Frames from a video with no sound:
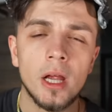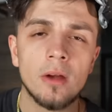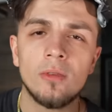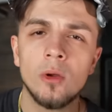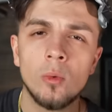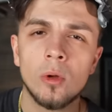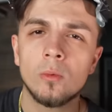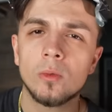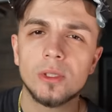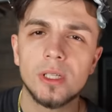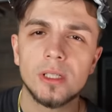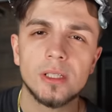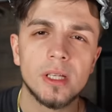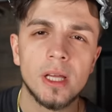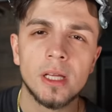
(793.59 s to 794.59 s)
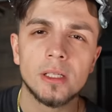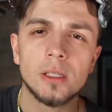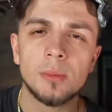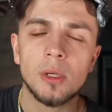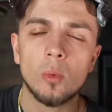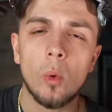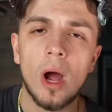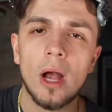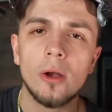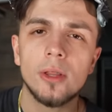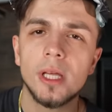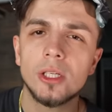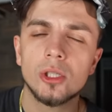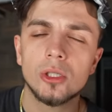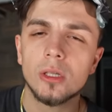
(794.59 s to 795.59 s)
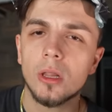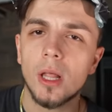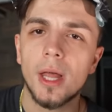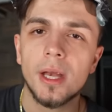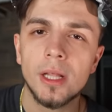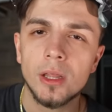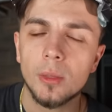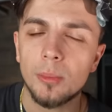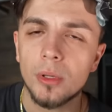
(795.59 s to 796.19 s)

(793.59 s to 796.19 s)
Everyone was saying to me, why are they just letting the